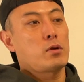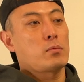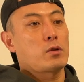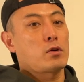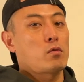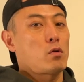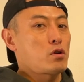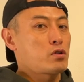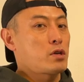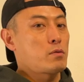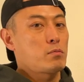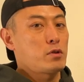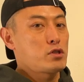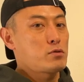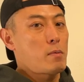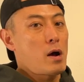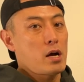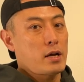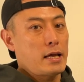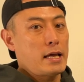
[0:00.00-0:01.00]
of the cross-chain
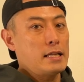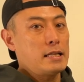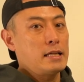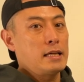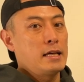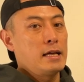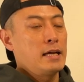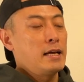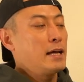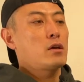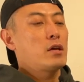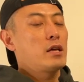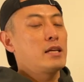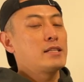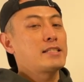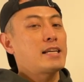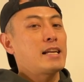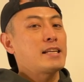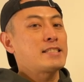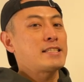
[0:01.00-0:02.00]
bridge market,
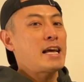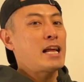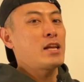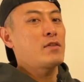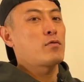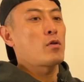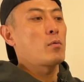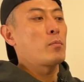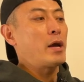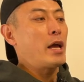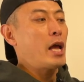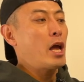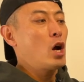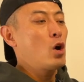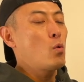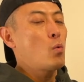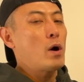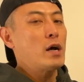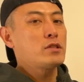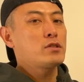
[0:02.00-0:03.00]
it's kind of starting from
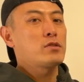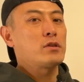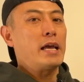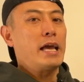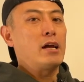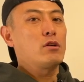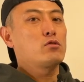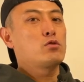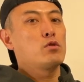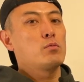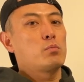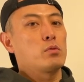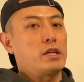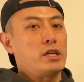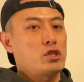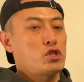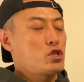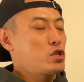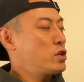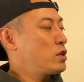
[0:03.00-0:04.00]
L1 to L2
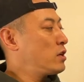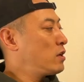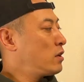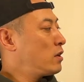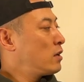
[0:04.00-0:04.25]
bridge,